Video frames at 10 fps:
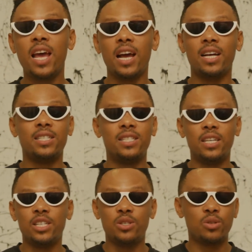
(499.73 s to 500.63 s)
I can
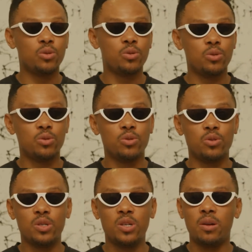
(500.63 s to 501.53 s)
take it
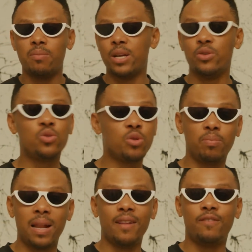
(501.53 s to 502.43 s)
to my YouTube
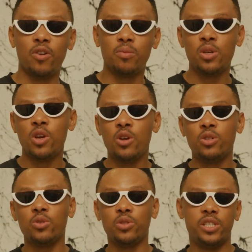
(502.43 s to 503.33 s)
platform.
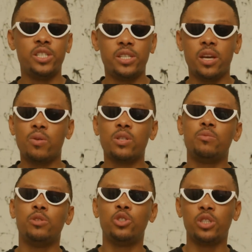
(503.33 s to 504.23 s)
So this year, I want to
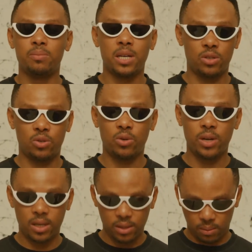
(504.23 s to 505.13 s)
be shooting my
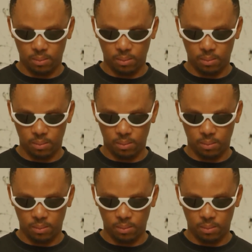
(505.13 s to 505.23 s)
tutorials